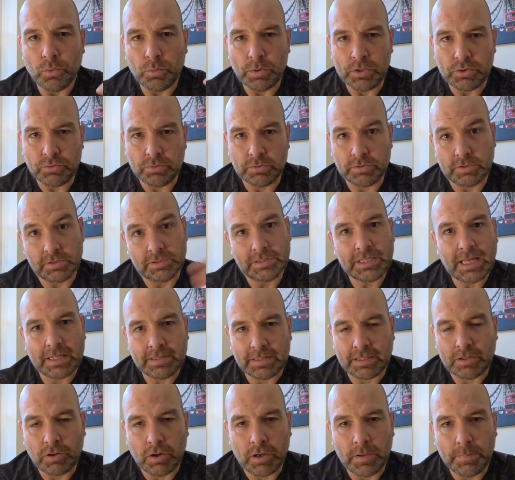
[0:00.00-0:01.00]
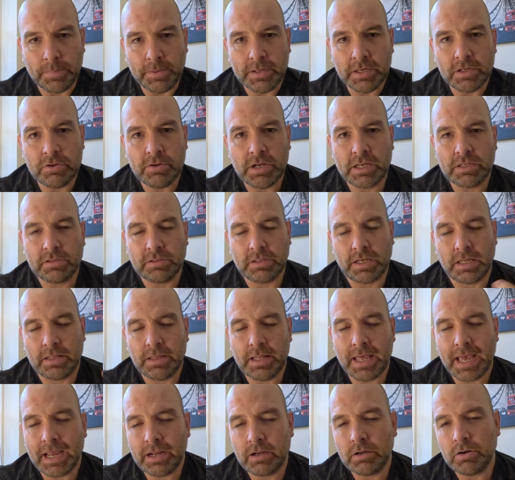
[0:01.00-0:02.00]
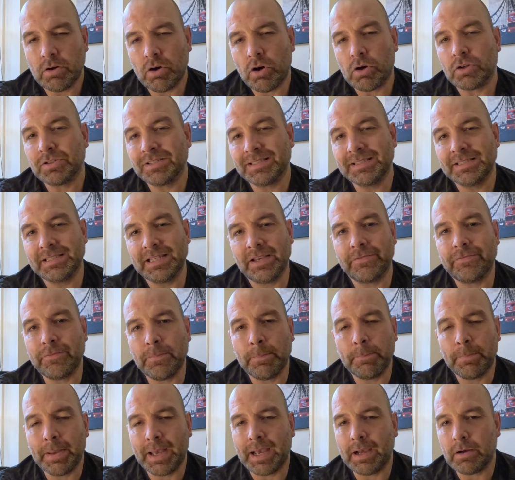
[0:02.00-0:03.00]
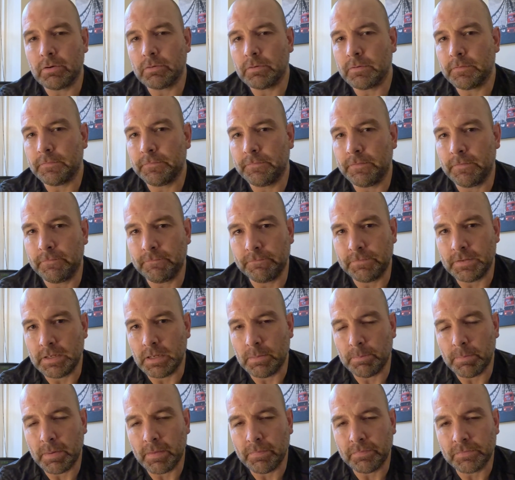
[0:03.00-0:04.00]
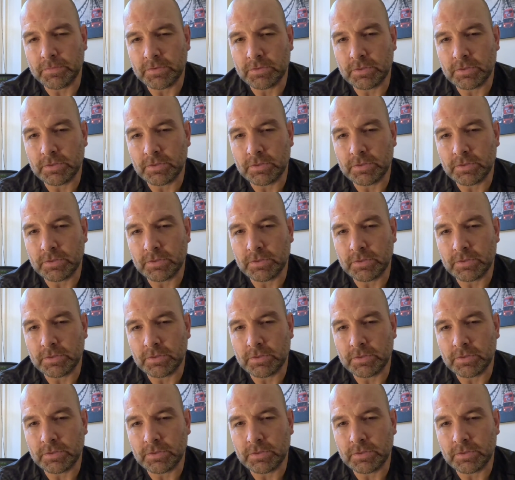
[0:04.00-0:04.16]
which was a static IP address, and that cost £7.50 a month.